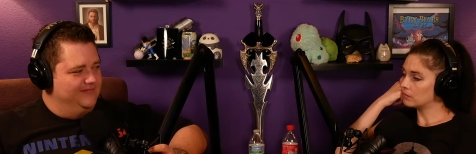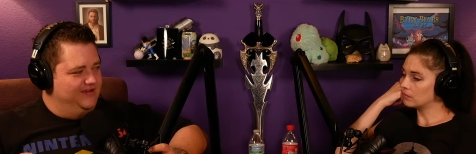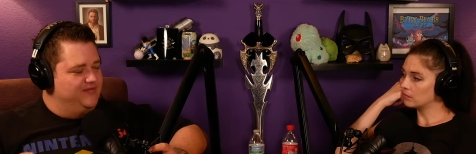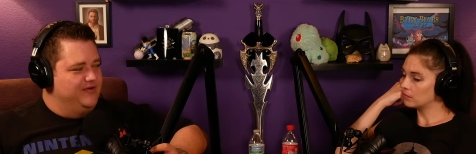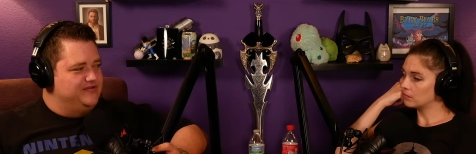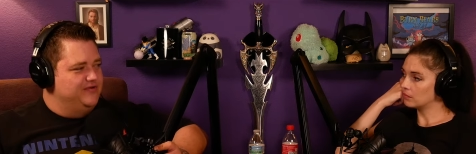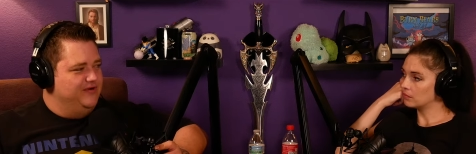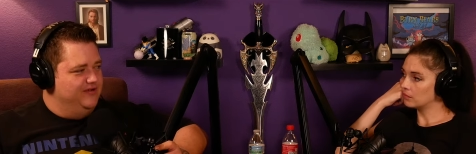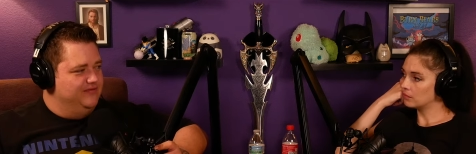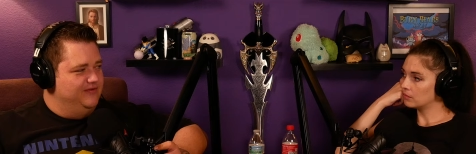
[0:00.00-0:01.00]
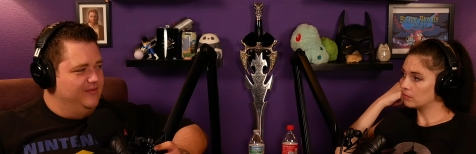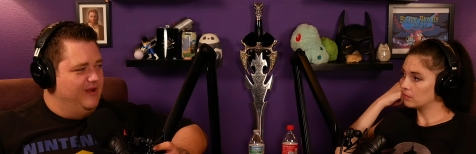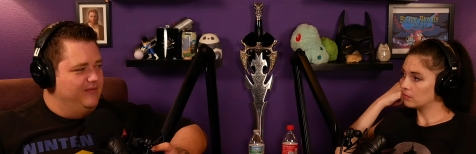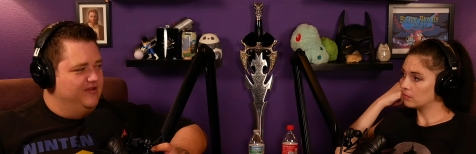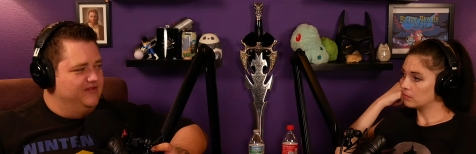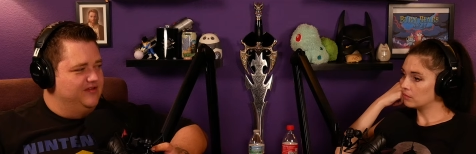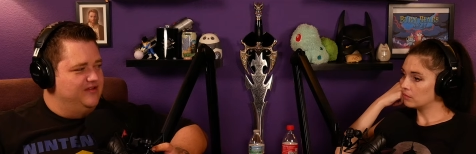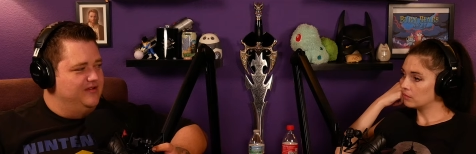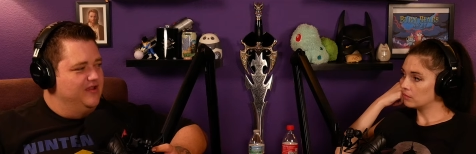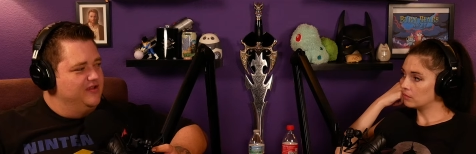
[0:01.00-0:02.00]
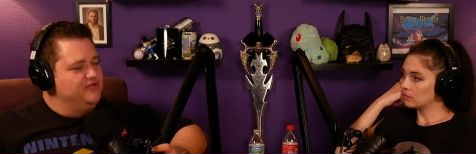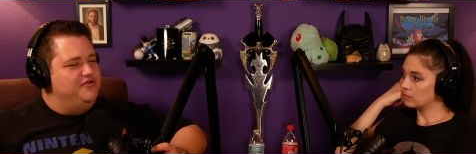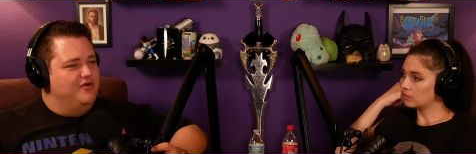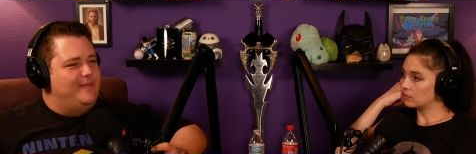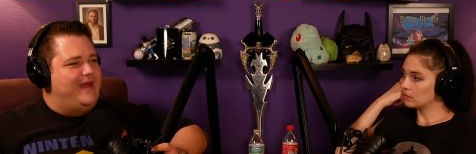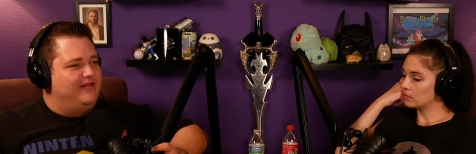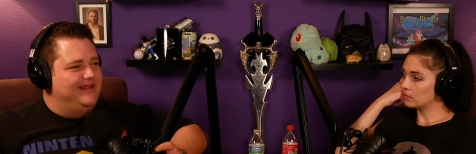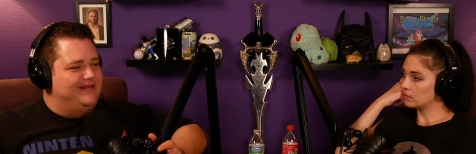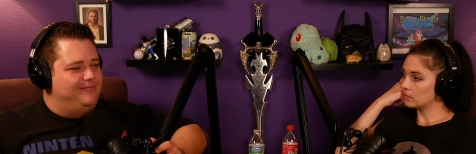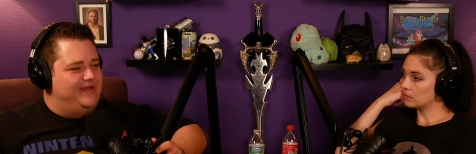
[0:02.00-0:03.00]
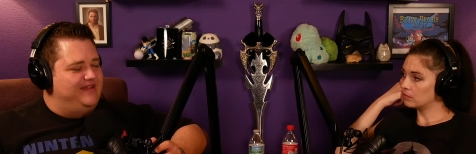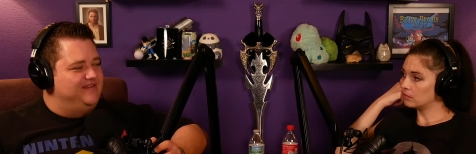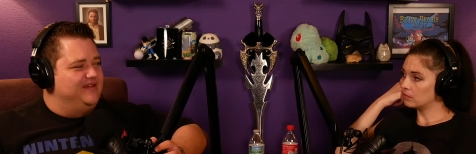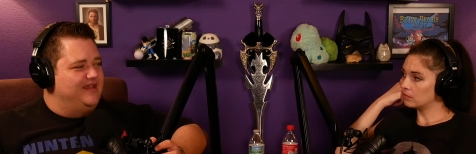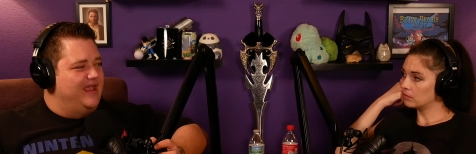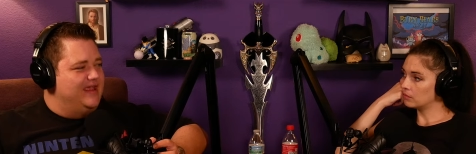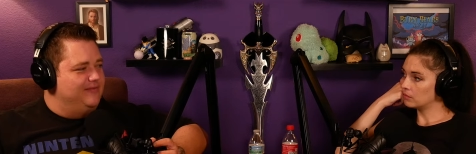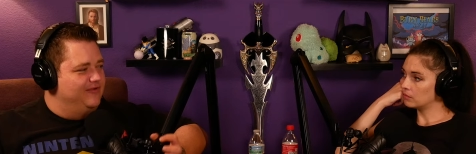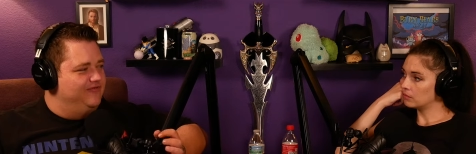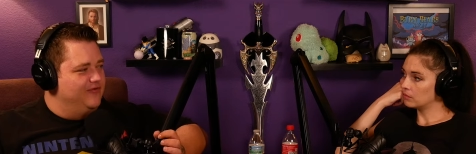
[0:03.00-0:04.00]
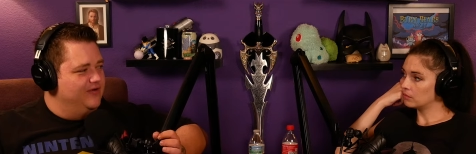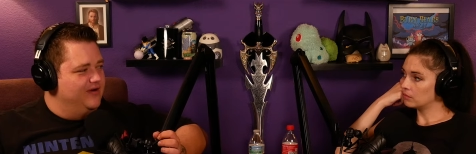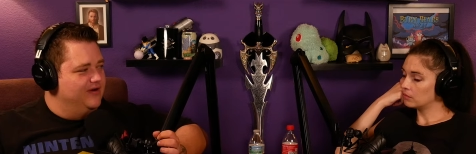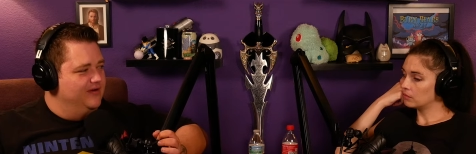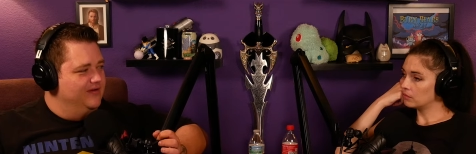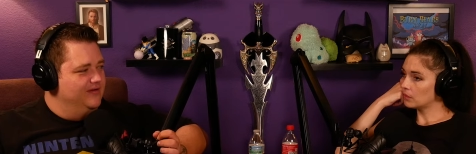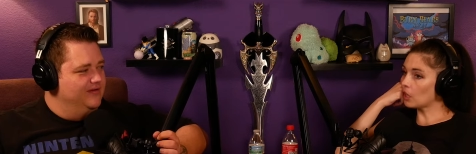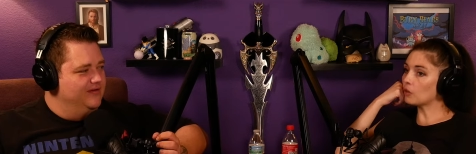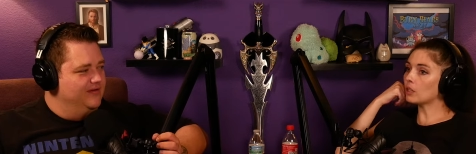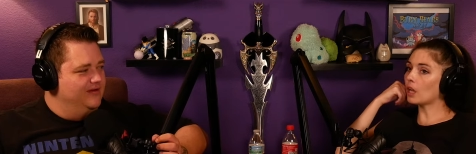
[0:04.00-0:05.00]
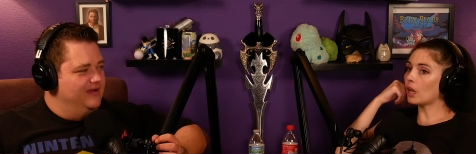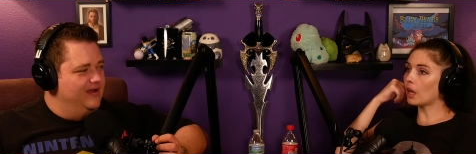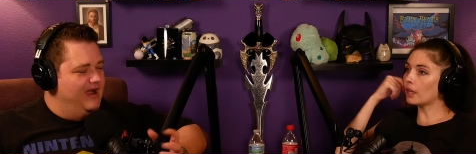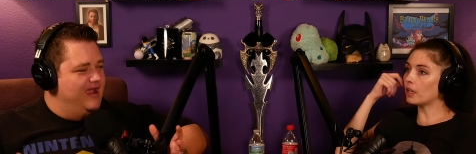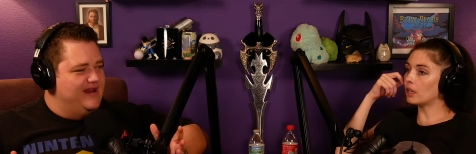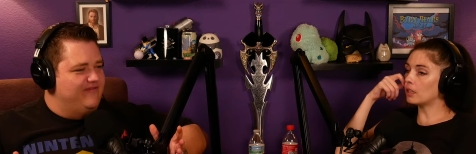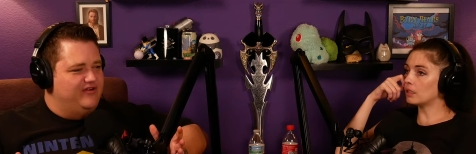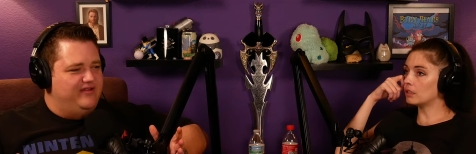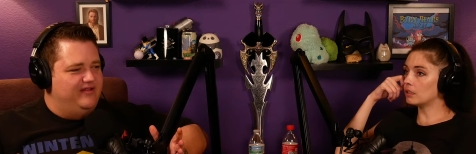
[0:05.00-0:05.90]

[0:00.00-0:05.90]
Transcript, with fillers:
Speaker 1: conspiratorial your mom was. Like you, you knew about like Pizzagate before Oh yeah, I, I never